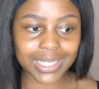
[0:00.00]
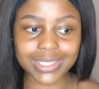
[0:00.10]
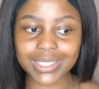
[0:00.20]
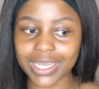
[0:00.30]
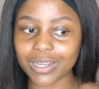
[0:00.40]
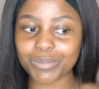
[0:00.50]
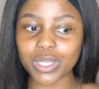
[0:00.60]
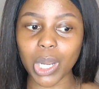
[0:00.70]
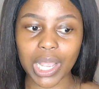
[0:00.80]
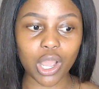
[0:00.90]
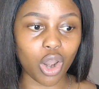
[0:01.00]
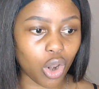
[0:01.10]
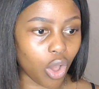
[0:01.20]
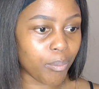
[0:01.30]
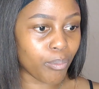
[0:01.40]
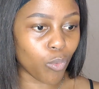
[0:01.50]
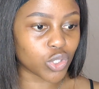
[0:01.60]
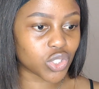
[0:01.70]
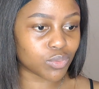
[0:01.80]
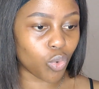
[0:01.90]
it's gonna be like a lot more
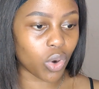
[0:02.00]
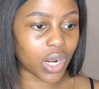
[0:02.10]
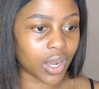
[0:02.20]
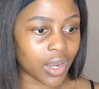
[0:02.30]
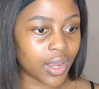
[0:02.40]
smaller